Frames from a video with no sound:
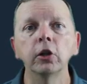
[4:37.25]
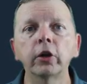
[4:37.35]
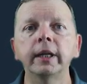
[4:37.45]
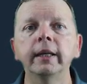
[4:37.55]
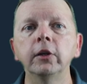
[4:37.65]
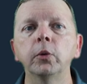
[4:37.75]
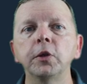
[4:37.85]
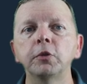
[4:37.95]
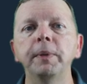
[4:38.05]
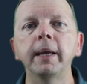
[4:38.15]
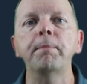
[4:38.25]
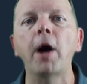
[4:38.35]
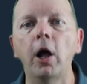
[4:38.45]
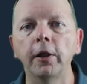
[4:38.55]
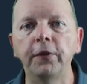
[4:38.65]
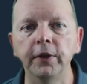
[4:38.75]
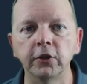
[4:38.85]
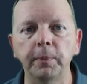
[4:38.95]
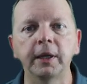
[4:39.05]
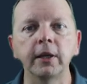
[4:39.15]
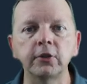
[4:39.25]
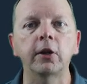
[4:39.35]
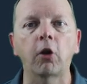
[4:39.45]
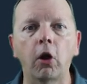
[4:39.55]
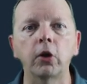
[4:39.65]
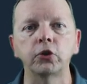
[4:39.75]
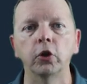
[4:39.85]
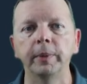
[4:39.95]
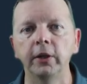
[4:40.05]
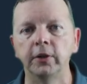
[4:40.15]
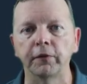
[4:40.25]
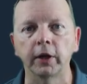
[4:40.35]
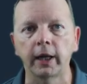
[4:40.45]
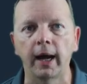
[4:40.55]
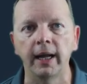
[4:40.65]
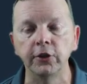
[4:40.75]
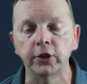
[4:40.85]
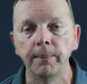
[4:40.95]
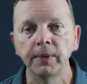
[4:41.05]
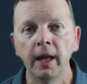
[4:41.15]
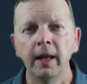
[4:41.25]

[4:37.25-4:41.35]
look at Hindu as being polytheist because there are so many different gods.